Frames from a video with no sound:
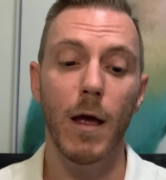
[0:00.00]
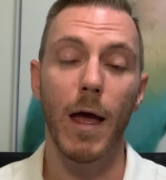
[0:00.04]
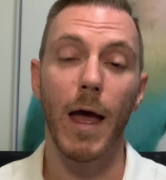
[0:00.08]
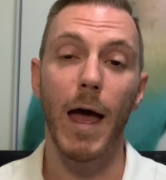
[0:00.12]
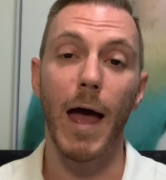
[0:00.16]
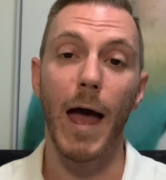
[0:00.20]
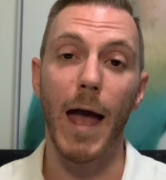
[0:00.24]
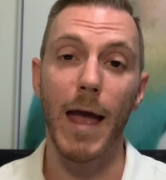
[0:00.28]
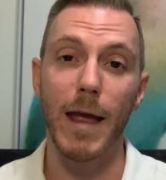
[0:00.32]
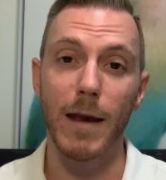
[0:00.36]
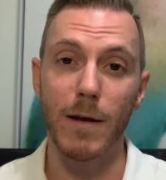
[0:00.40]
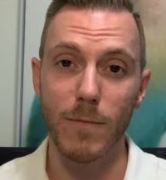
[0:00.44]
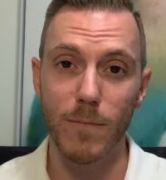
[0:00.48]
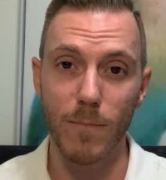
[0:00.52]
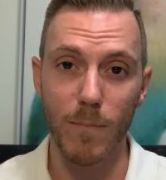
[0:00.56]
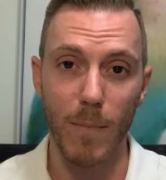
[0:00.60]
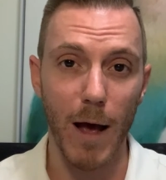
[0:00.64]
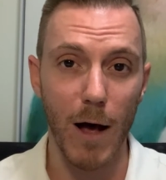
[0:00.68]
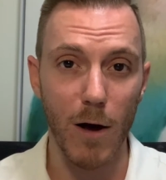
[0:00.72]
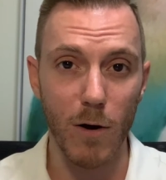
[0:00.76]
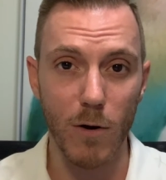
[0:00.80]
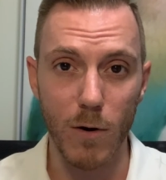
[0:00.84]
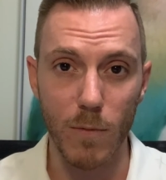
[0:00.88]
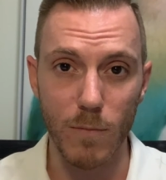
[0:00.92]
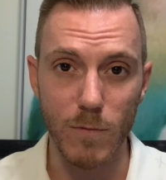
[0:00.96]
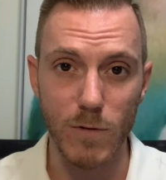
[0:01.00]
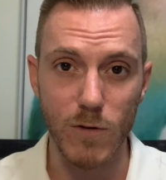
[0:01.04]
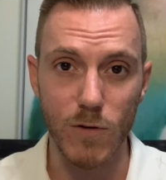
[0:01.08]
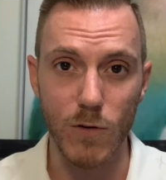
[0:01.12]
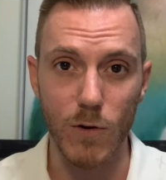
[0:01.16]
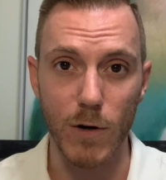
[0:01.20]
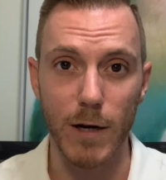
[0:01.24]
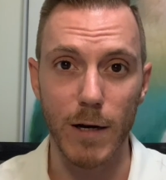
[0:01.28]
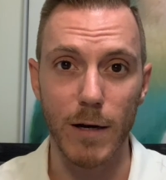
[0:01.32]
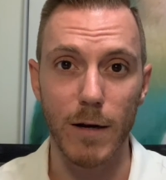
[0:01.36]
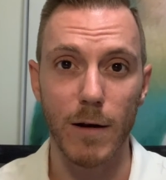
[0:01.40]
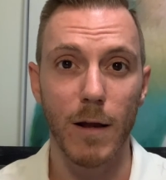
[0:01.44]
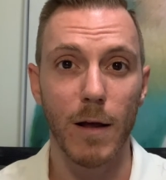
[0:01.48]
8 Malcolm
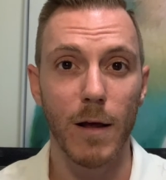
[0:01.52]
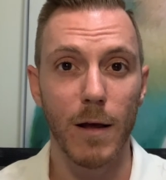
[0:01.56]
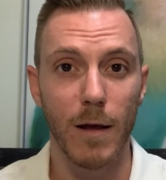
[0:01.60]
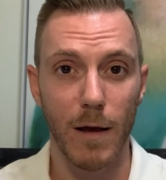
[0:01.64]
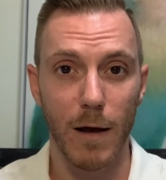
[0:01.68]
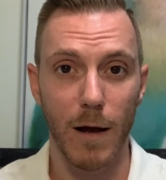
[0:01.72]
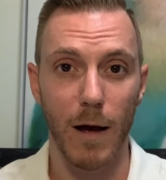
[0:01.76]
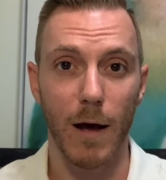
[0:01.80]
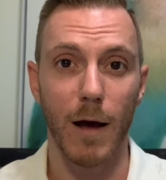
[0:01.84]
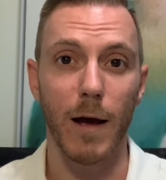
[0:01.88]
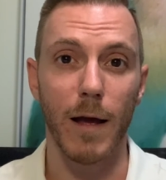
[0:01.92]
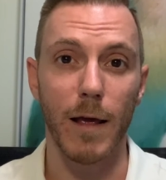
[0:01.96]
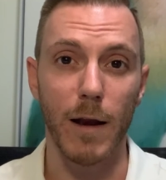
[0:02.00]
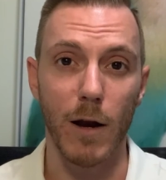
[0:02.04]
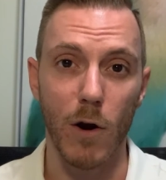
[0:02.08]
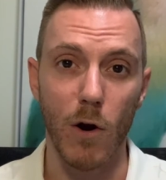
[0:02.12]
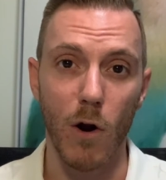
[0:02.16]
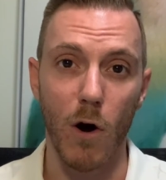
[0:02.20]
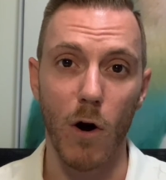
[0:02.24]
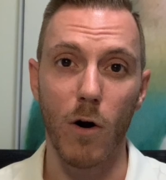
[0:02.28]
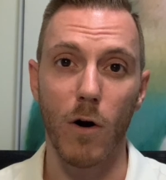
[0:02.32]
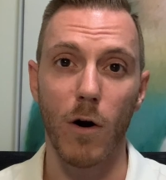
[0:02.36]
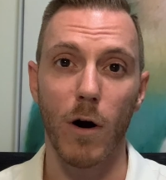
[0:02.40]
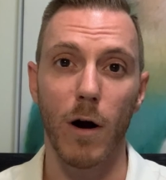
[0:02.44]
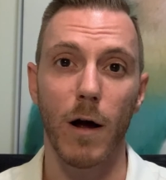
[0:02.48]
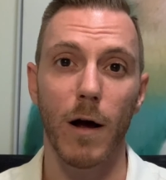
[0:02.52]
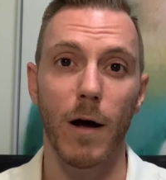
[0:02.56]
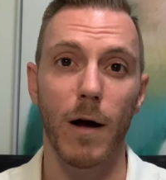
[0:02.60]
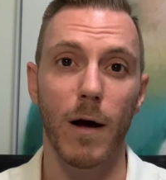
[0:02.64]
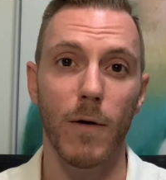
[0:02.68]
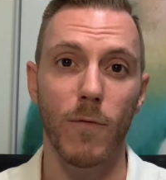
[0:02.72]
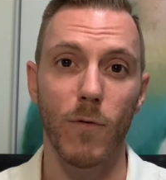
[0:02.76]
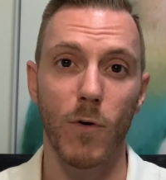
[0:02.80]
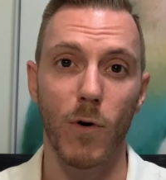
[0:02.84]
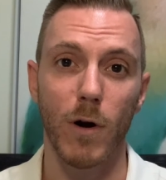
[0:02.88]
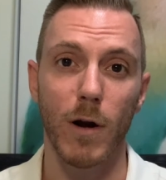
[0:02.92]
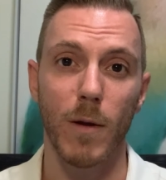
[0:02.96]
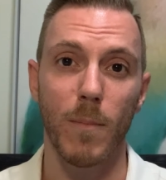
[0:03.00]
Street in Enoggera,
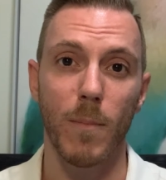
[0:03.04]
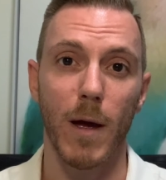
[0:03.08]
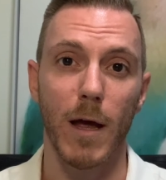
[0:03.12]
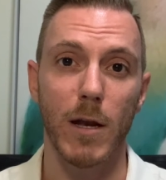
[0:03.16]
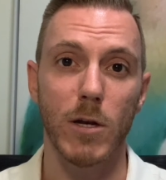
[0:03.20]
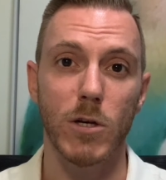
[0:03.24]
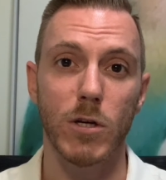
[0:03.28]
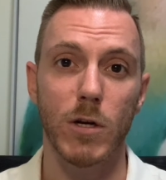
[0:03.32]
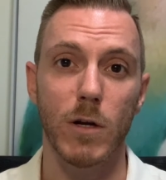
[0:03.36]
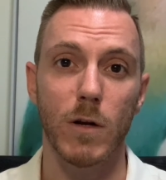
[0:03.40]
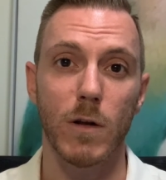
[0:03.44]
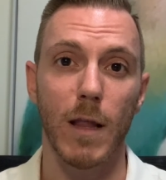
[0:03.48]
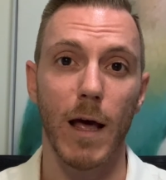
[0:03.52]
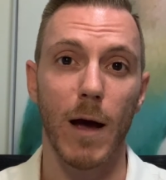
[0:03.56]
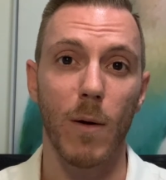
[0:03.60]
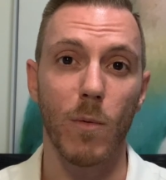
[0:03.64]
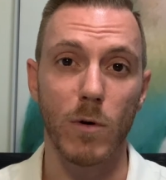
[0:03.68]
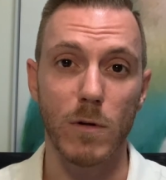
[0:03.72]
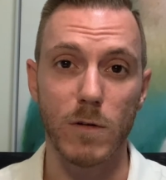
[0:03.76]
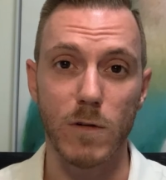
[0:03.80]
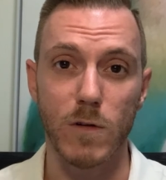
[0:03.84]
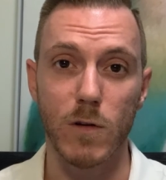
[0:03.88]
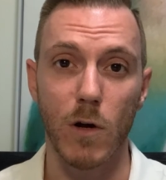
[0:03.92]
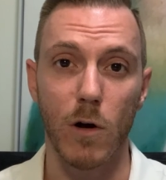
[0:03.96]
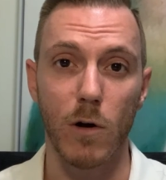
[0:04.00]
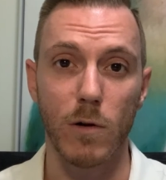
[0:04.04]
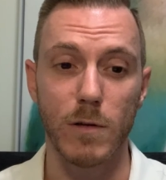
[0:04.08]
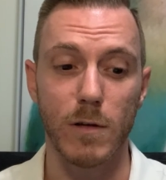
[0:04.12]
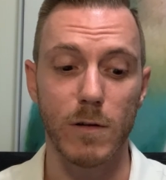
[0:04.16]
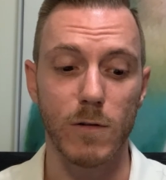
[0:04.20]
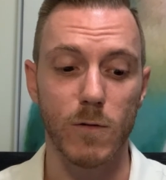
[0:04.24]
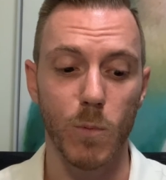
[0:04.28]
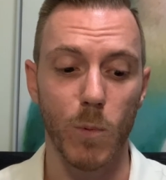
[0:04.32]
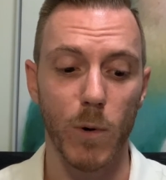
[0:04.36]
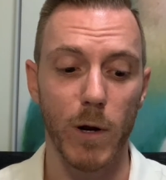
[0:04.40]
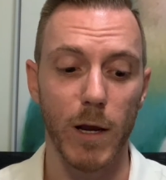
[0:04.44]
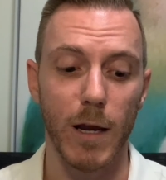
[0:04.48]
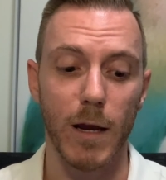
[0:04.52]
I've already mentioned. That one sold
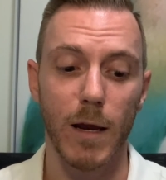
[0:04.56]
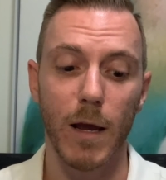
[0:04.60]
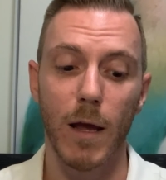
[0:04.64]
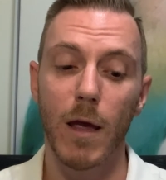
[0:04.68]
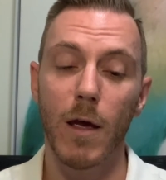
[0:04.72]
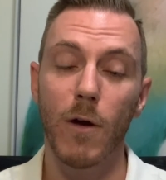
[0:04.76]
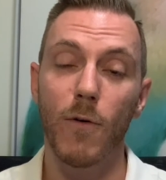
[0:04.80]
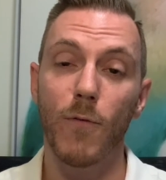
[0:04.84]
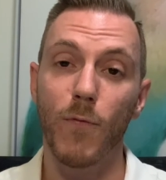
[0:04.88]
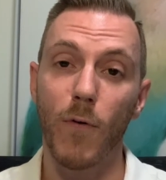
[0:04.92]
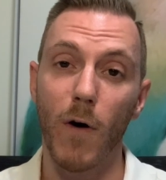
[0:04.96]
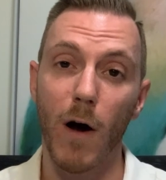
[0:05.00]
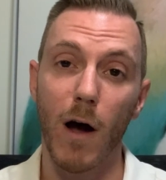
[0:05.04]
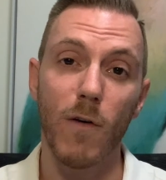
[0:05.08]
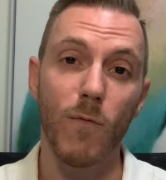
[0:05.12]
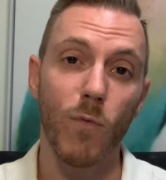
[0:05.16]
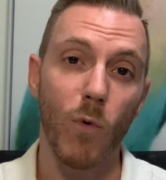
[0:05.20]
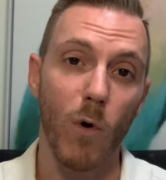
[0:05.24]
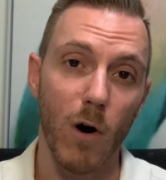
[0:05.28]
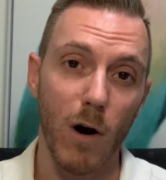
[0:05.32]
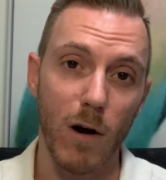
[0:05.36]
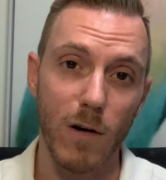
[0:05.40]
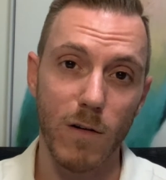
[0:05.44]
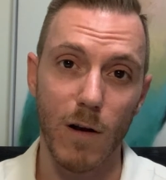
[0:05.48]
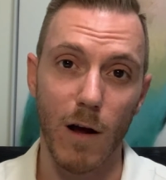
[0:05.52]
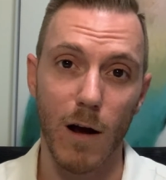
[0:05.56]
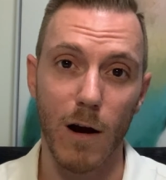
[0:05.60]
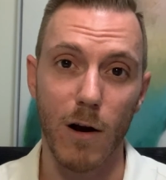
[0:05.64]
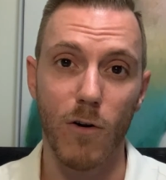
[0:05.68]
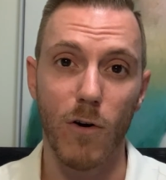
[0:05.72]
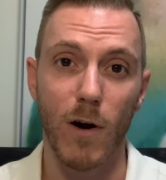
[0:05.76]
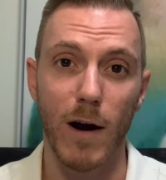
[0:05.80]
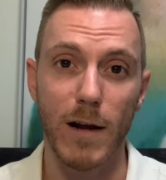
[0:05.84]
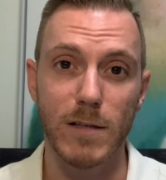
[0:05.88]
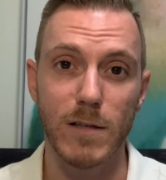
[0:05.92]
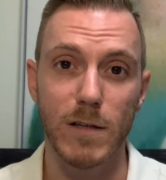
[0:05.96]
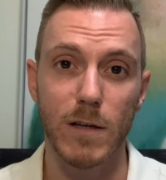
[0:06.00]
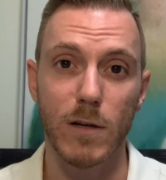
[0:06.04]
this week. 5 Waratah
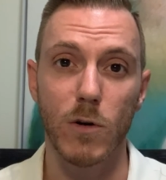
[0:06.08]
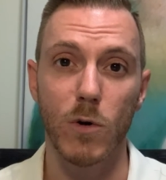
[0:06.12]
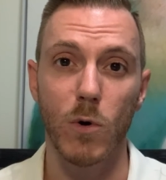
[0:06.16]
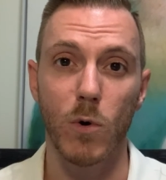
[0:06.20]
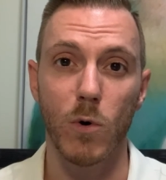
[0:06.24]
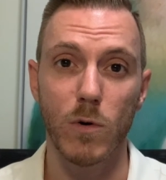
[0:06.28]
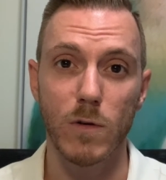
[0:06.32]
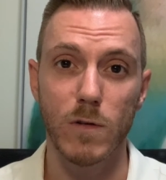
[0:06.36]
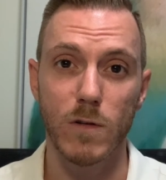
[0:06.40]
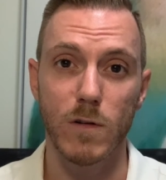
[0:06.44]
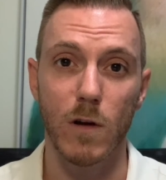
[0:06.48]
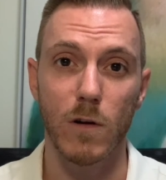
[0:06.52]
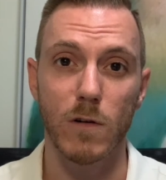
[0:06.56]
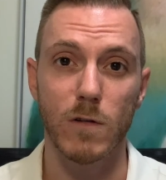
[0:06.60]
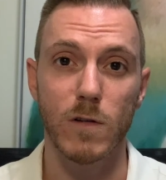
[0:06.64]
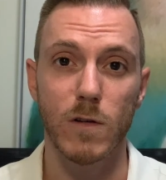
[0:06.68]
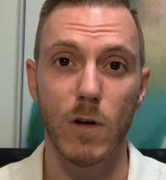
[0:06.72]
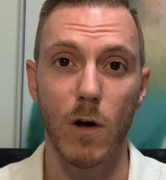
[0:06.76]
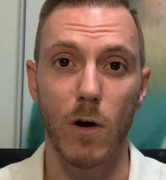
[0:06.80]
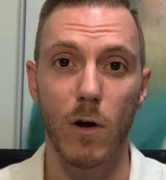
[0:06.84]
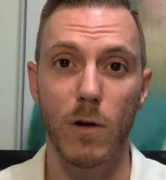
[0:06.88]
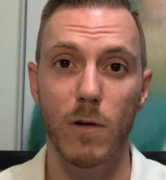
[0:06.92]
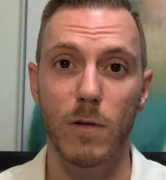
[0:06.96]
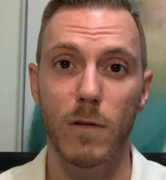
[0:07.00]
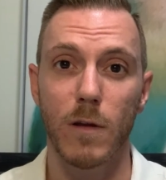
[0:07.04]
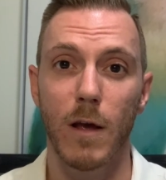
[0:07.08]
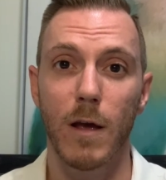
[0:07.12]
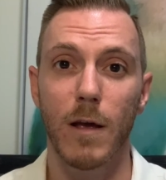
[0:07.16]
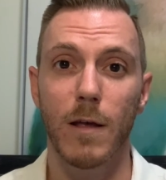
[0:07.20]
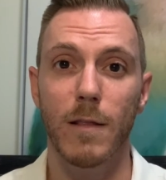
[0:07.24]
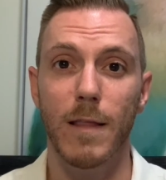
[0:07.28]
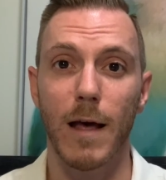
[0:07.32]
Crescent also sold.